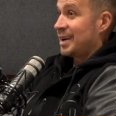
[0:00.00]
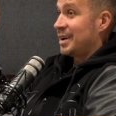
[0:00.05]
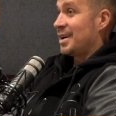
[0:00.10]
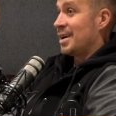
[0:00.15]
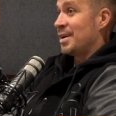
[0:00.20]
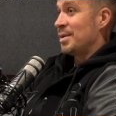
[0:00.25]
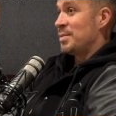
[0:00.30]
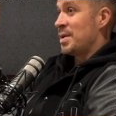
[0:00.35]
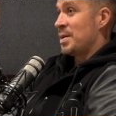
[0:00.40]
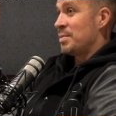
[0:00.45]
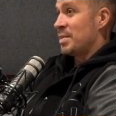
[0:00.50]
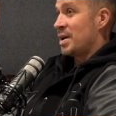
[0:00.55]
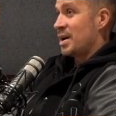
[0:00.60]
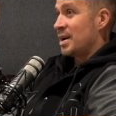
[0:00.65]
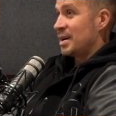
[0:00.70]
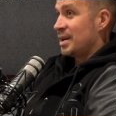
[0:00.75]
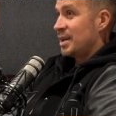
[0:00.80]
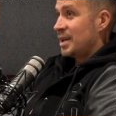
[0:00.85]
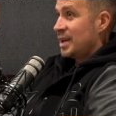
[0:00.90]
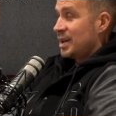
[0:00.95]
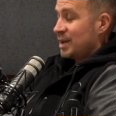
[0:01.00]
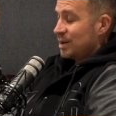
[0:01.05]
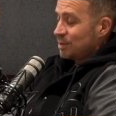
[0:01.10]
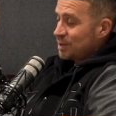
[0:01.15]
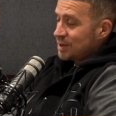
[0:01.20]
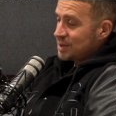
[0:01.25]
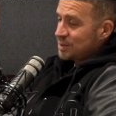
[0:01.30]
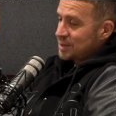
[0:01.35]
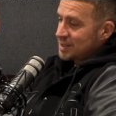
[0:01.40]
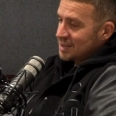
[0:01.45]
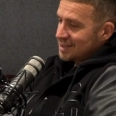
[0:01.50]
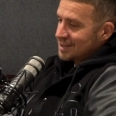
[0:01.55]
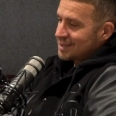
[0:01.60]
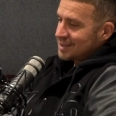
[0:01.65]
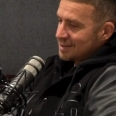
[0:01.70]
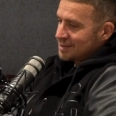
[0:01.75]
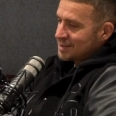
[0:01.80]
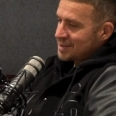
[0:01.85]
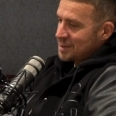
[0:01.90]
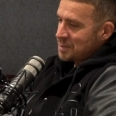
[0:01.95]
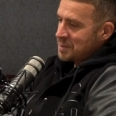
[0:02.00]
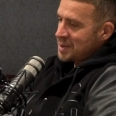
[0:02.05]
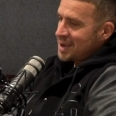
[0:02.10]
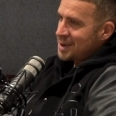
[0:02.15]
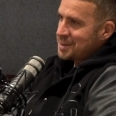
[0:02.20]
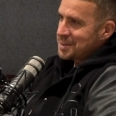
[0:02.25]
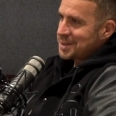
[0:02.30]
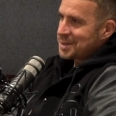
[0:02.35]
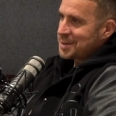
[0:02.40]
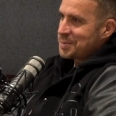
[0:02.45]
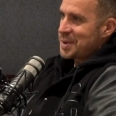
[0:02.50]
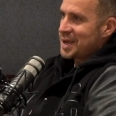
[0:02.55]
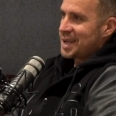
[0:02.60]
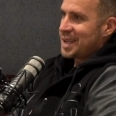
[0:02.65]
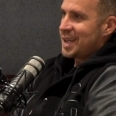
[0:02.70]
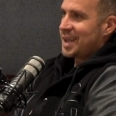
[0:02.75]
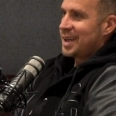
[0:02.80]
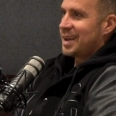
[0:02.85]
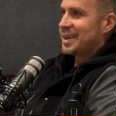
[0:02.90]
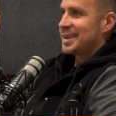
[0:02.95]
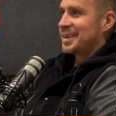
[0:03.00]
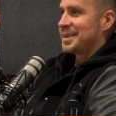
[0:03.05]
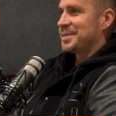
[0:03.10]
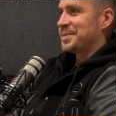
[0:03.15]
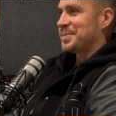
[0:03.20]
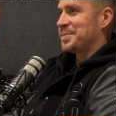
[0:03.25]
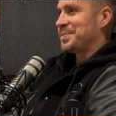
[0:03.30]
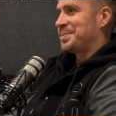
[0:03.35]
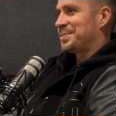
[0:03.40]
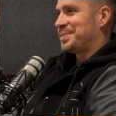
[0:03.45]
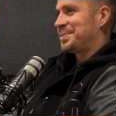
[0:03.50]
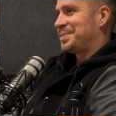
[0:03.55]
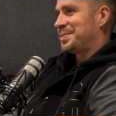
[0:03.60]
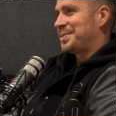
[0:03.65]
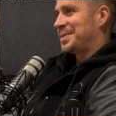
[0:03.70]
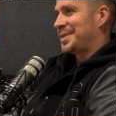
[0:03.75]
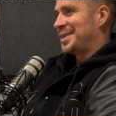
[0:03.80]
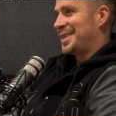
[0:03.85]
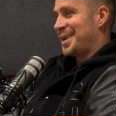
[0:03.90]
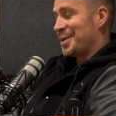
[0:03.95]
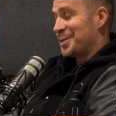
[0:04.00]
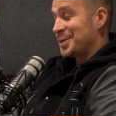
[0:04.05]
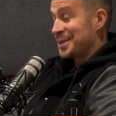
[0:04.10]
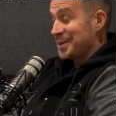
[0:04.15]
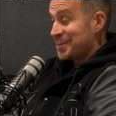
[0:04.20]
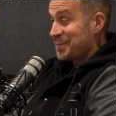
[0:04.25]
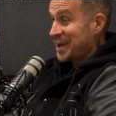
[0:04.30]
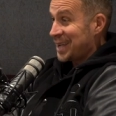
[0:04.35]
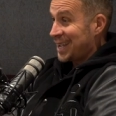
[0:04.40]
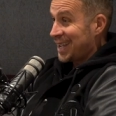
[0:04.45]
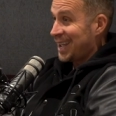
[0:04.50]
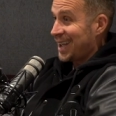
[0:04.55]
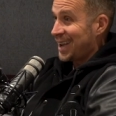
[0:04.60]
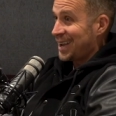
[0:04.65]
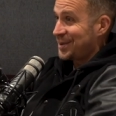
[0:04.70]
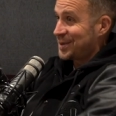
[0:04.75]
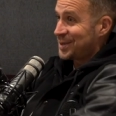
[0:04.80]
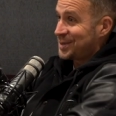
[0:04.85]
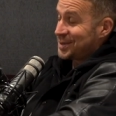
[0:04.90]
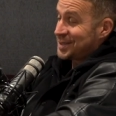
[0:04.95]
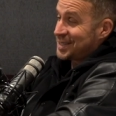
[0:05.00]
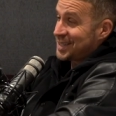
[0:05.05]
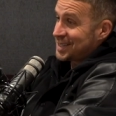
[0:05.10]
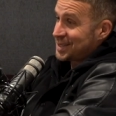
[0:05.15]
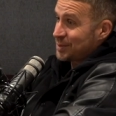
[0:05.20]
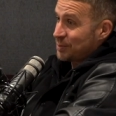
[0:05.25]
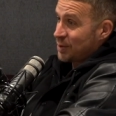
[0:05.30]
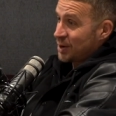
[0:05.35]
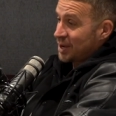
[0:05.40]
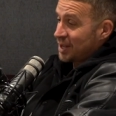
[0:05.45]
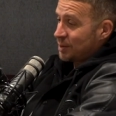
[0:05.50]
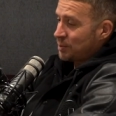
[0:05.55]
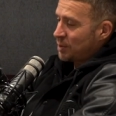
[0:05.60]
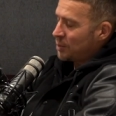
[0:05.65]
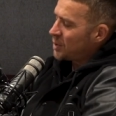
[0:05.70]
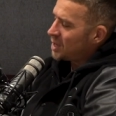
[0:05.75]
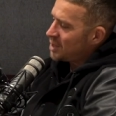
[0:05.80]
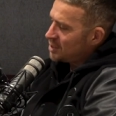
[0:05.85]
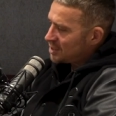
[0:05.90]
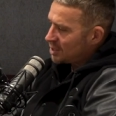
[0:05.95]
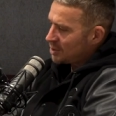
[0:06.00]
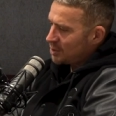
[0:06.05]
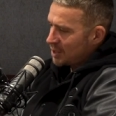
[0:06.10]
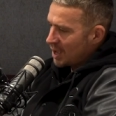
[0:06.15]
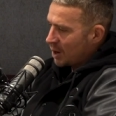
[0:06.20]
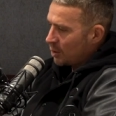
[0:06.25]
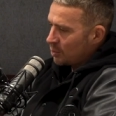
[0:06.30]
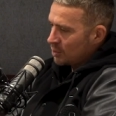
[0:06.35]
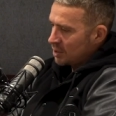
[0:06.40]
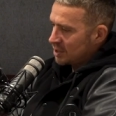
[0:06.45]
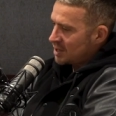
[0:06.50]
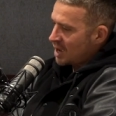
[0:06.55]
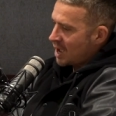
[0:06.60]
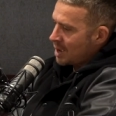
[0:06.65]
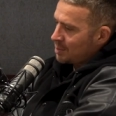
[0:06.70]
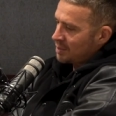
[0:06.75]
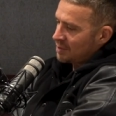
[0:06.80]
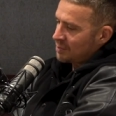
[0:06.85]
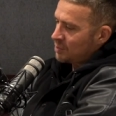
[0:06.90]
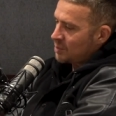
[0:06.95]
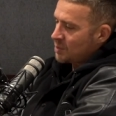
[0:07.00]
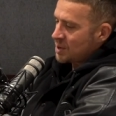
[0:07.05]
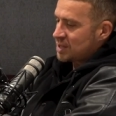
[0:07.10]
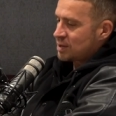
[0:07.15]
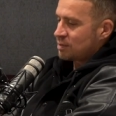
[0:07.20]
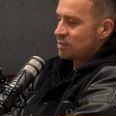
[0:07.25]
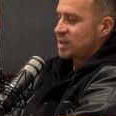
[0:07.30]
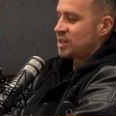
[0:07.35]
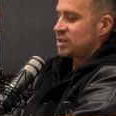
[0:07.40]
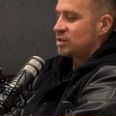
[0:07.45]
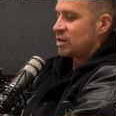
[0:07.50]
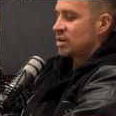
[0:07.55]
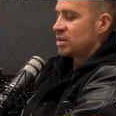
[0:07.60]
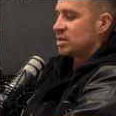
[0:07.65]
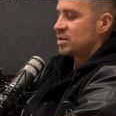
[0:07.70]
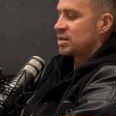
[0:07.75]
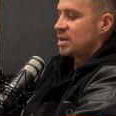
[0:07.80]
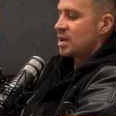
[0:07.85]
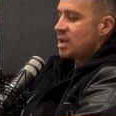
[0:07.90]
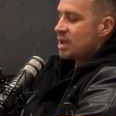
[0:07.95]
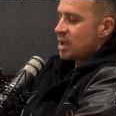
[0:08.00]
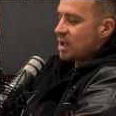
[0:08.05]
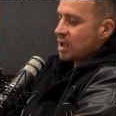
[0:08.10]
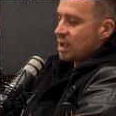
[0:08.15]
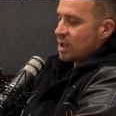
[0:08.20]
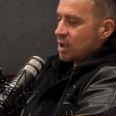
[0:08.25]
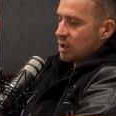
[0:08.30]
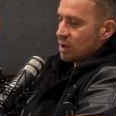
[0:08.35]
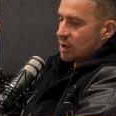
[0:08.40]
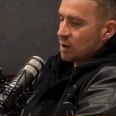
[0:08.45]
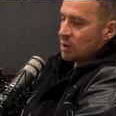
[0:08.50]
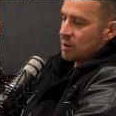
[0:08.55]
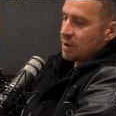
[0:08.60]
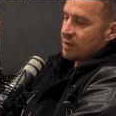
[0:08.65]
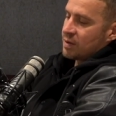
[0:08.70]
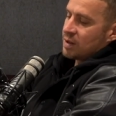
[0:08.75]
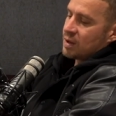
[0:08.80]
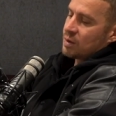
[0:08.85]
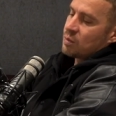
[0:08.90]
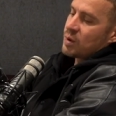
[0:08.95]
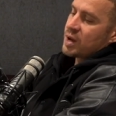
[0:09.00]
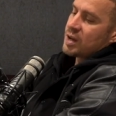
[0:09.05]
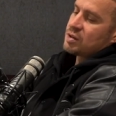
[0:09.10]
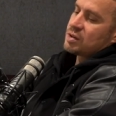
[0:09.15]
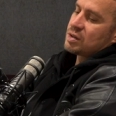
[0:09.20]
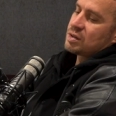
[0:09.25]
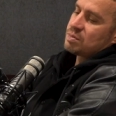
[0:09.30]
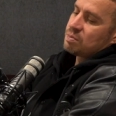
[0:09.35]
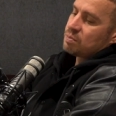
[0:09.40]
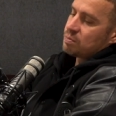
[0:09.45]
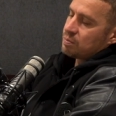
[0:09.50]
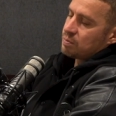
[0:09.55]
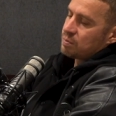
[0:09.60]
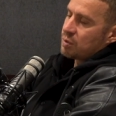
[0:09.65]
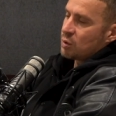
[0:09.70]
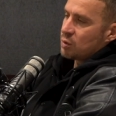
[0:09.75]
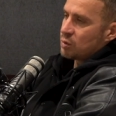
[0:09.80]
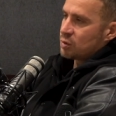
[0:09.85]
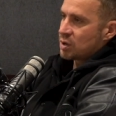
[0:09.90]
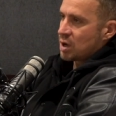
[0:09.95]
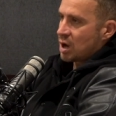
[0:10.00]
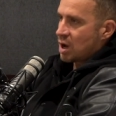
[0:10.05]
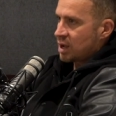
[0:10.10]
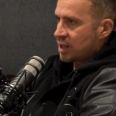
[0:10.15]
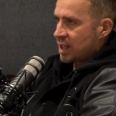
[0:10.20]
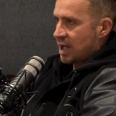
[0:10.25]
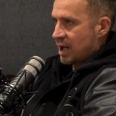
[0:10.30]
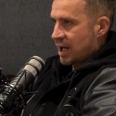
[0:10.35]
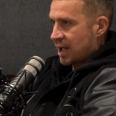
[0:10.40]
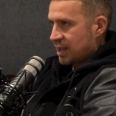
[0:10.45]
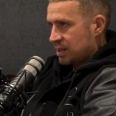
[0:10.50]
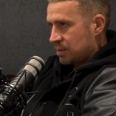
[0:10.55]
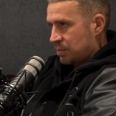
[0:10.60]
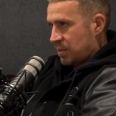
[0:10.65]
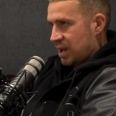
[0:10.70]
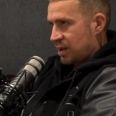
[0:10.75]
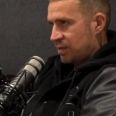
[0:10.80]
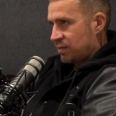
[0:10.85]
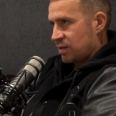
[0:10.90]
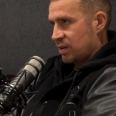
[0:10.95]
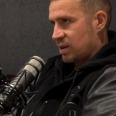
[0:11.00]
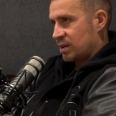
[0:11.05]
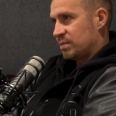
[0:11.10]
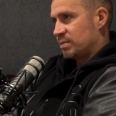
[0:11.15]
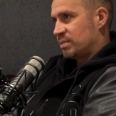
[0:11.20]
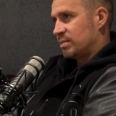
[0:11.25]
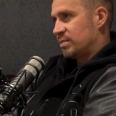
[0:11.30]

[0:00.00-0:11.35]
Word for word: I can't remember, which was to me was a big hit. It was a big hit, which was disappointing. But we used to do that all the time. If we went to restaurants, whoever the waitress pulled card out had to pay for it.